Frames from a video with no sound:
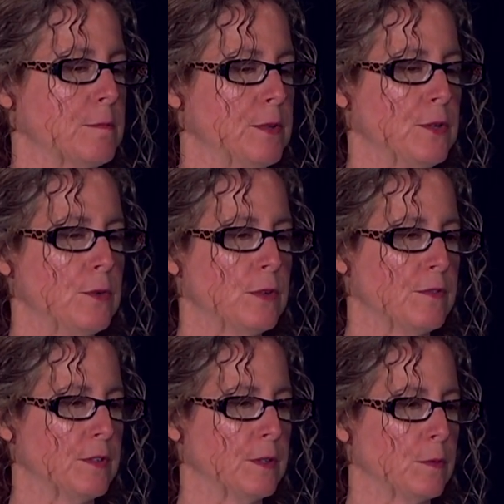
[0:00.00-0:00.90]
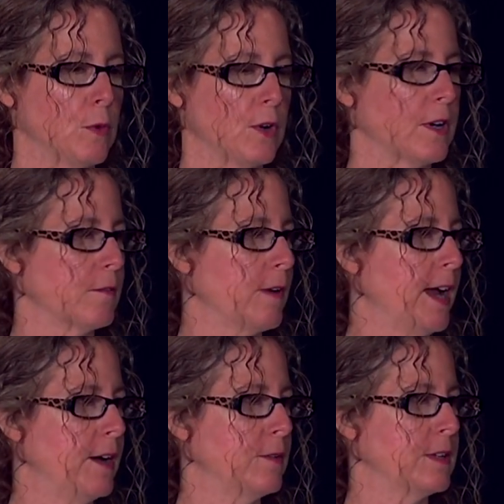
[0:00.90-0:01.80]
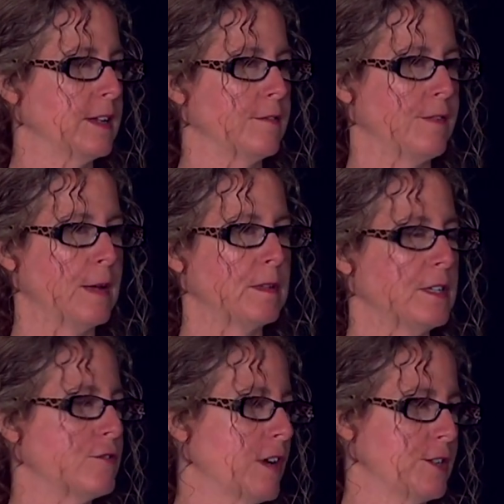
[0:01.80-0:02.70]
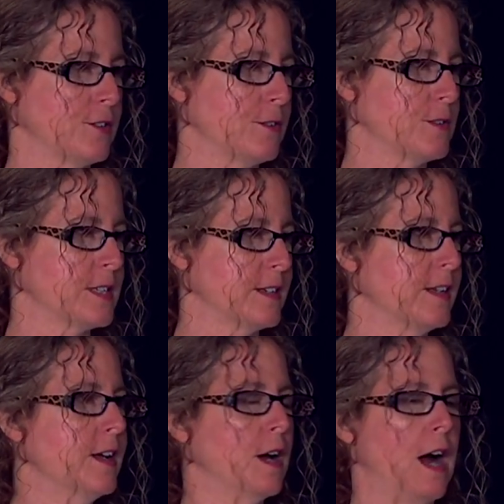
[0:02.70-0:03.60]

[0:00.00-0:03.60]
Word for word: beautiful work around and family treasures. And yeah.